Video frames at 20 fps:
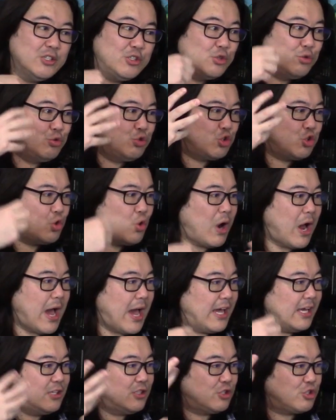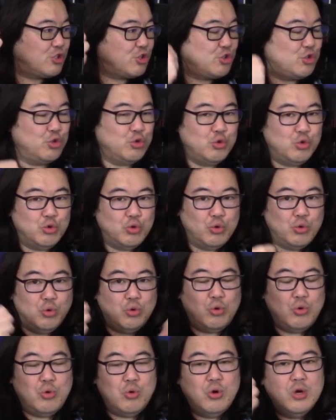to try
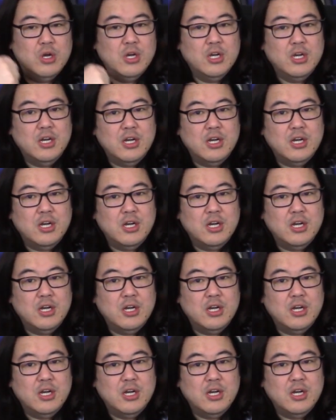to